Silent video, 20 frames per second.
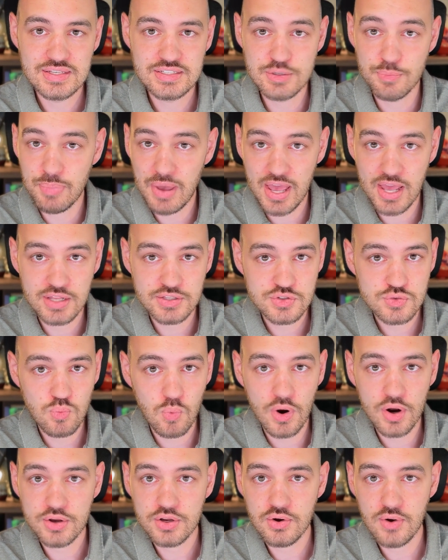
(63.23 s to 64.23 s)
Depends
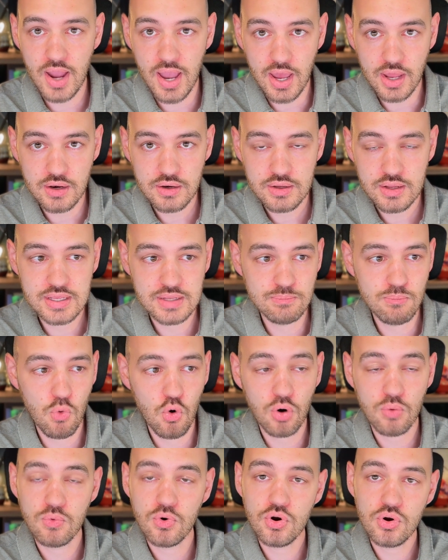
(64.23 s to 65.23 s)
where you're at. In
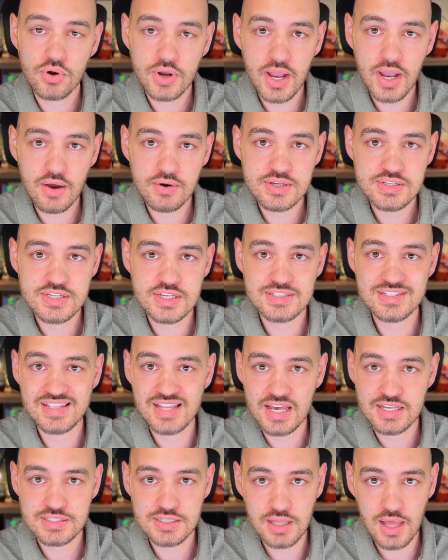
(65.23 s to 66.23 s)
more rural counties, it's
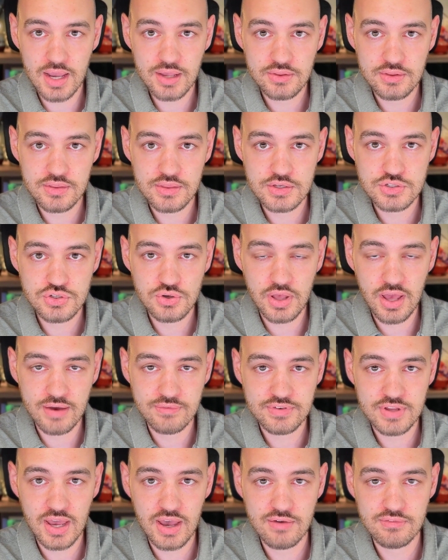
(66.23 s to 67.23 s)
less likely that you'll
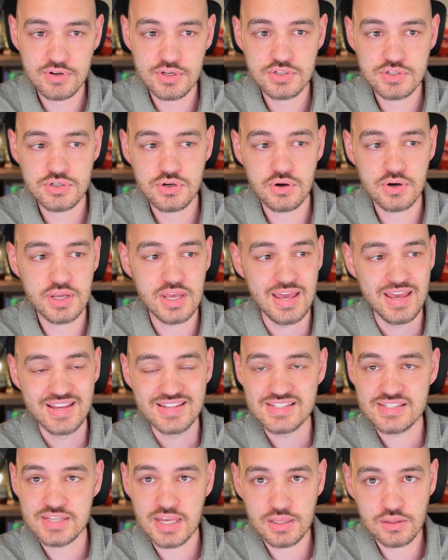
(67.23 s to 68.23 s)
have to have an attorney.
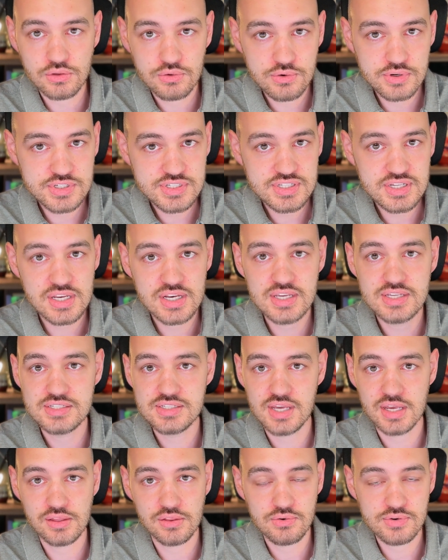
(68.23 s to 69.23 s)
St. Louis City,
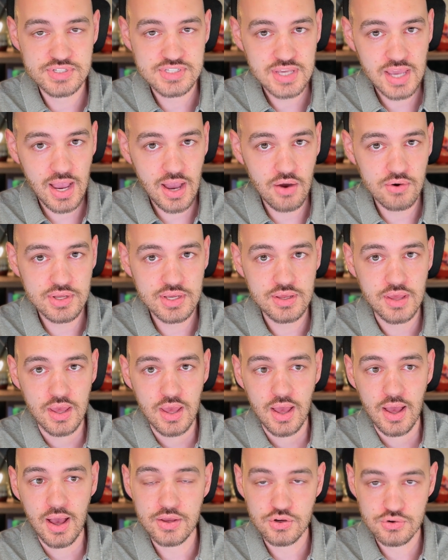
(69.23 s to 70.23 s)
St. Louis County,
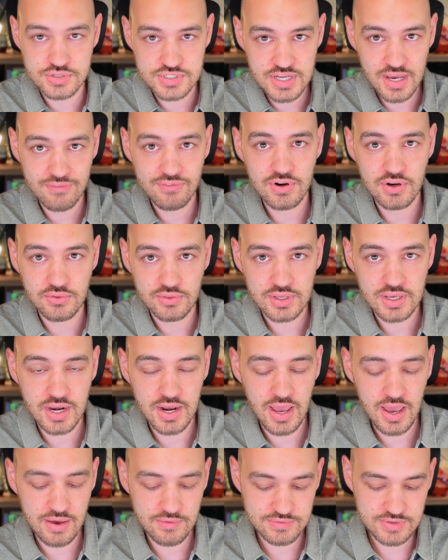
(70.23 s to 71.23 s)
you're definitely
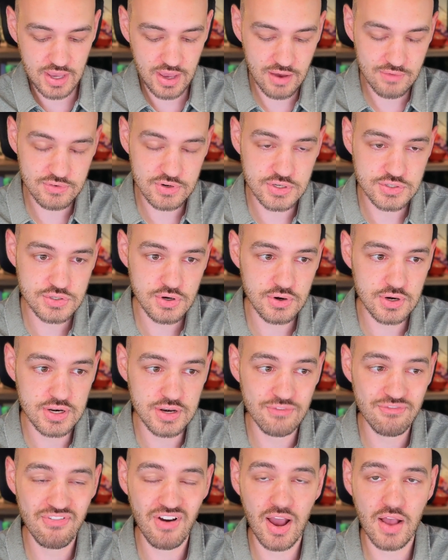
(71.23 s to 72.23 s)
going to have an attorney
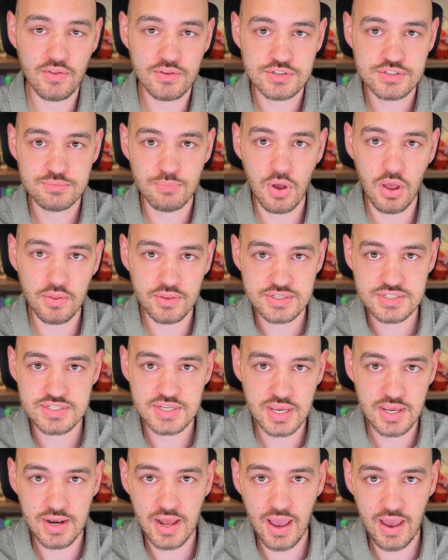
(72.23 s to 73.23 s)
to file a small
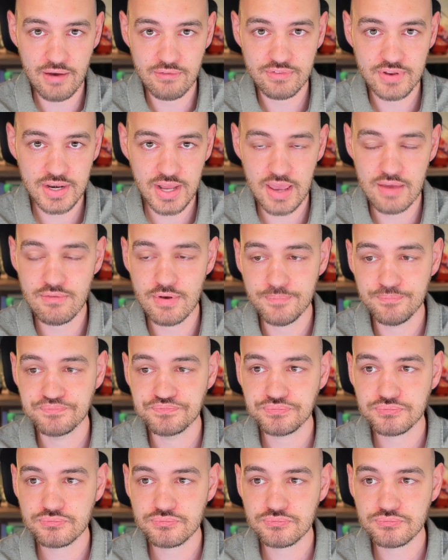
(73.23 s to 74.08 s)
estate affidavit.